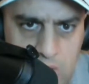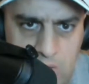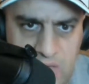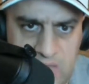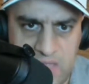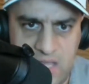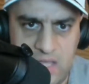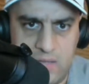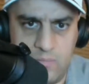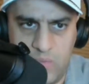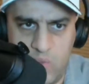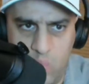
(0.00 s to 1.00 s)
They
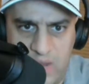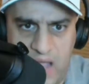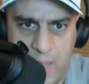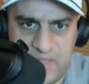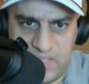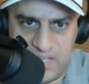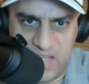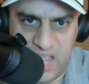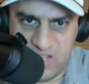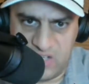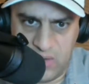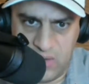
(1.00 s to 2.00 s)
think what happened
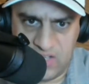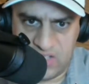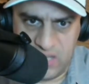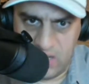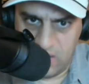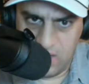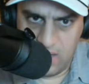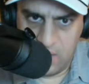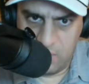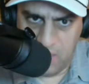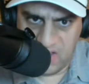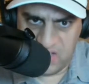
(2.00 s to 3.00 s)
today is the greatest thing
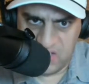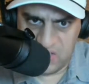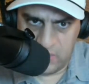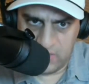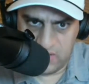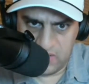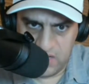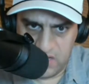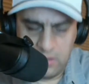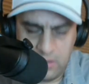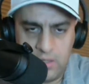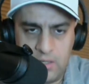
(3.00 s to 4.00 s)
boxing has ever
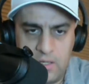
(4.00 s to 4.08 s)
seen.